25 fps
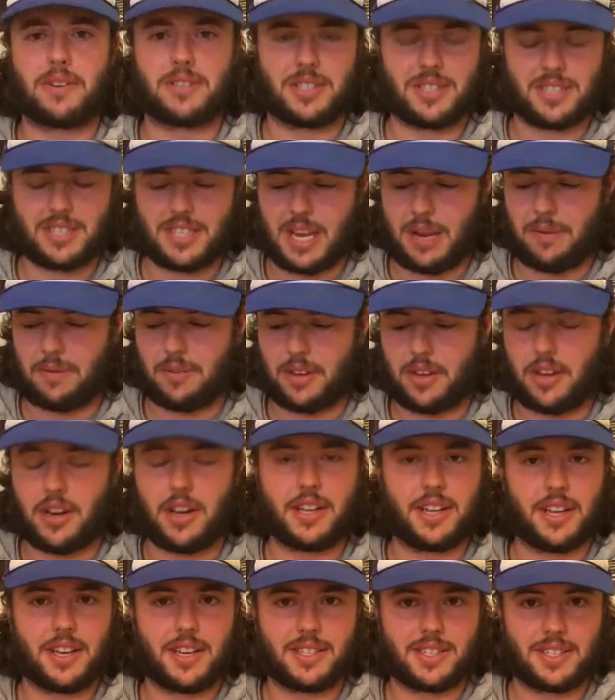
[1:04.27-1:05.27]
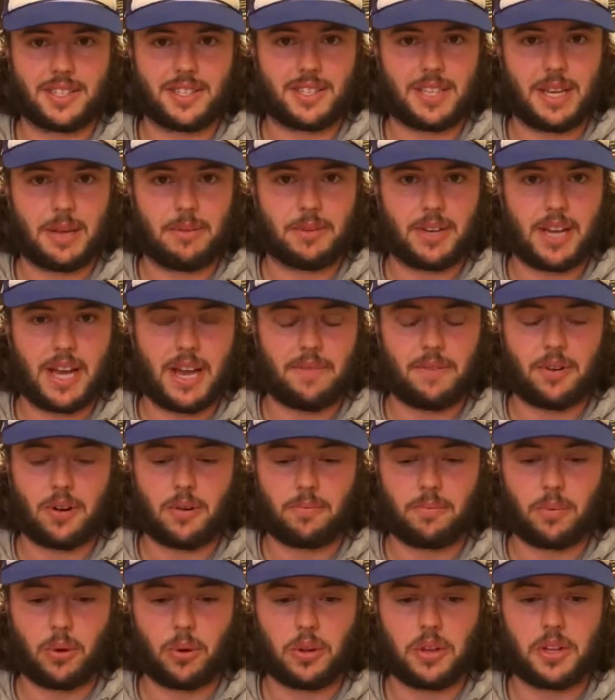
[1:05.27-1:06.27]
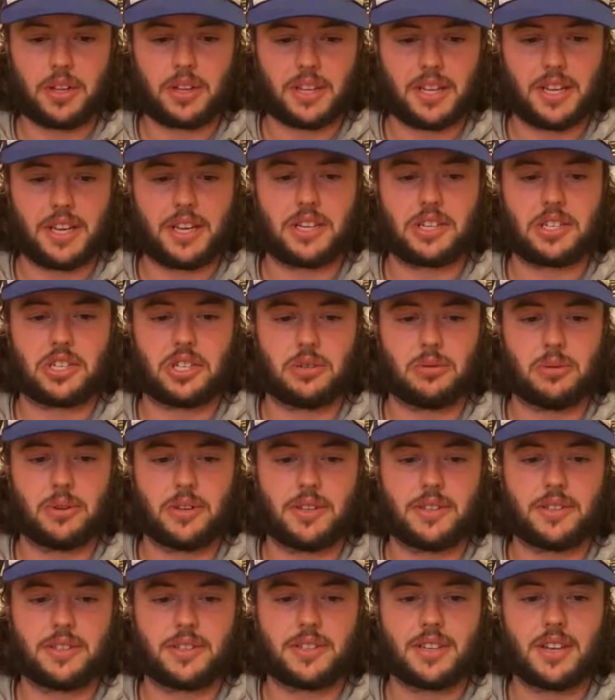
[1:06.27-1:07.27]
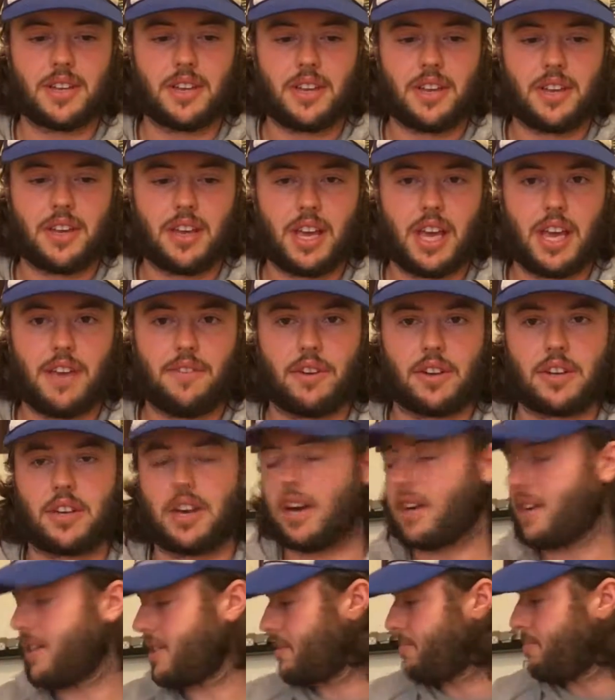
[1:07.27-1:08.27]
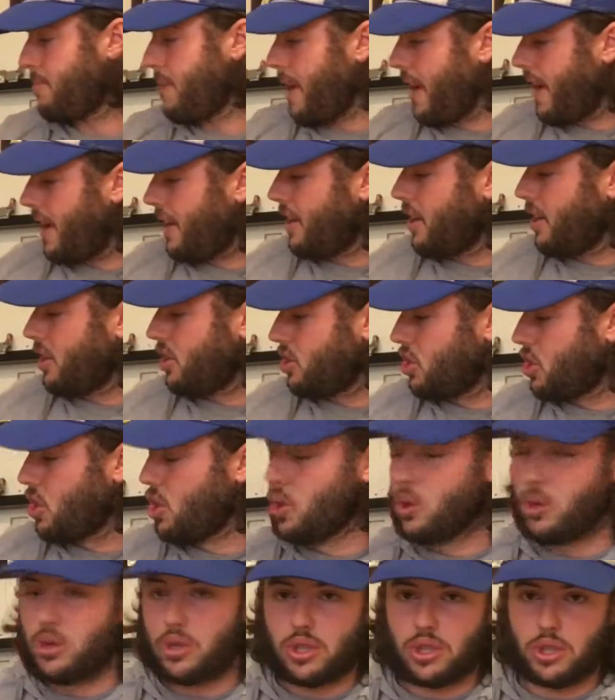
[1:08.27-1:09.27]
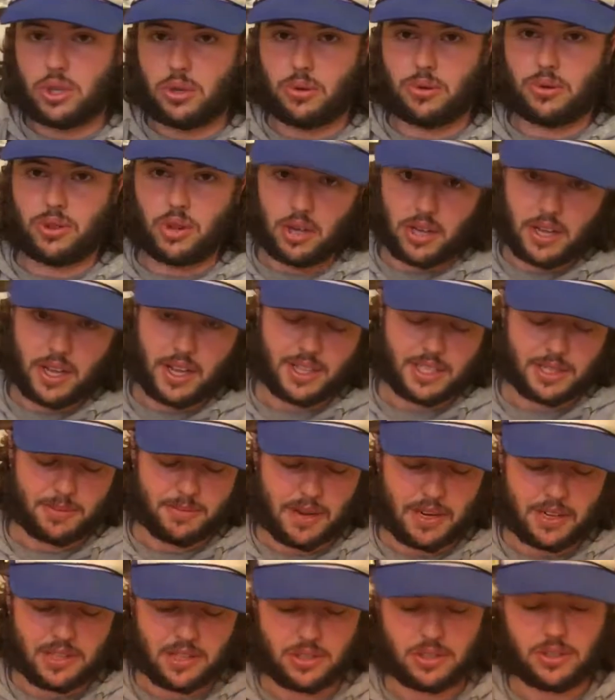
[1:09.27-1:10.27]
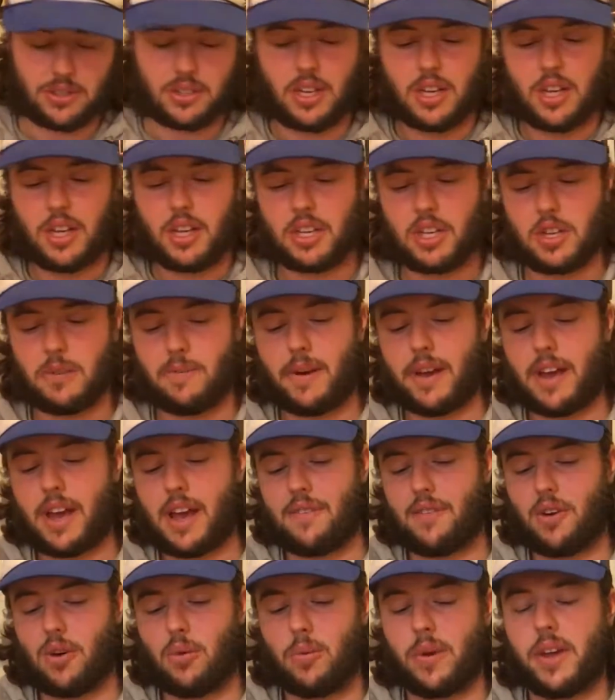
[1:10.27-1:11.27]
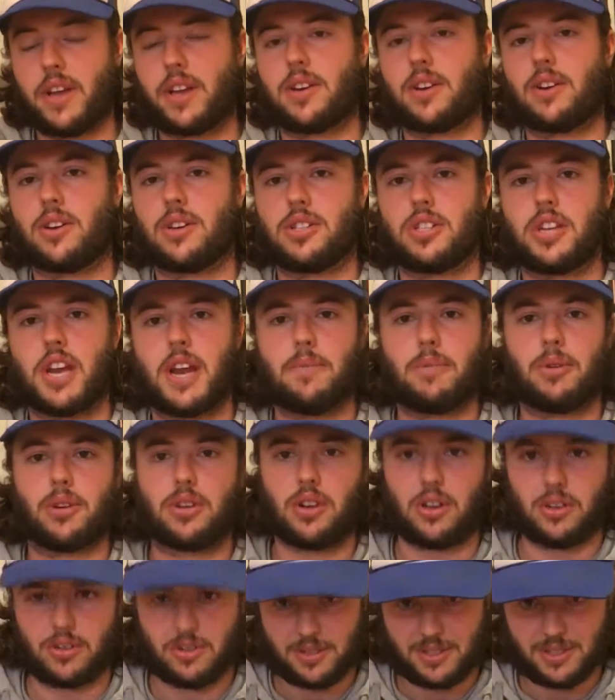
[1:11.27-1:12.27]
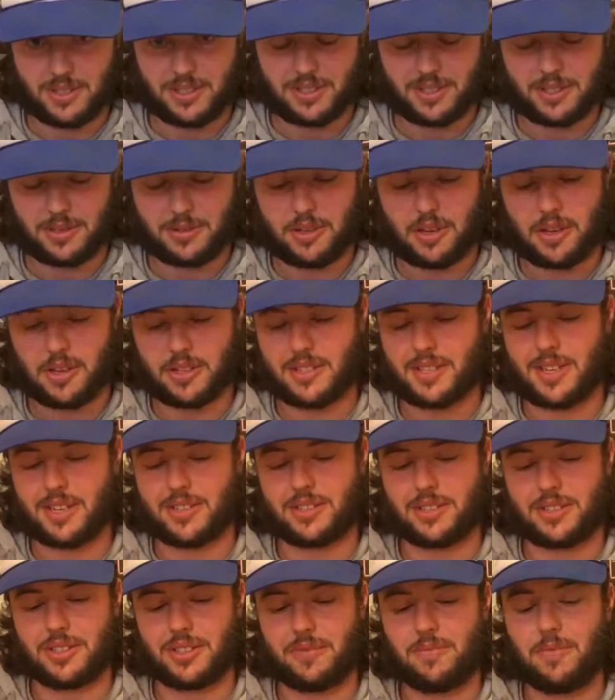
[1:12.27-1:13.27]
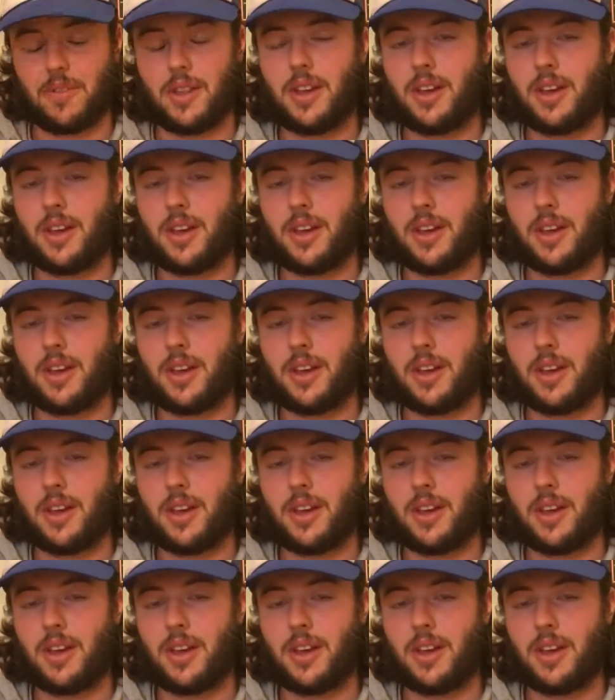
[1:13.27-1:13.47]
much the same, it is the same diameter bullet. The issue is, if a gun is made to shoot 38 Special, you might have a weaker chamber tolerances, essentially.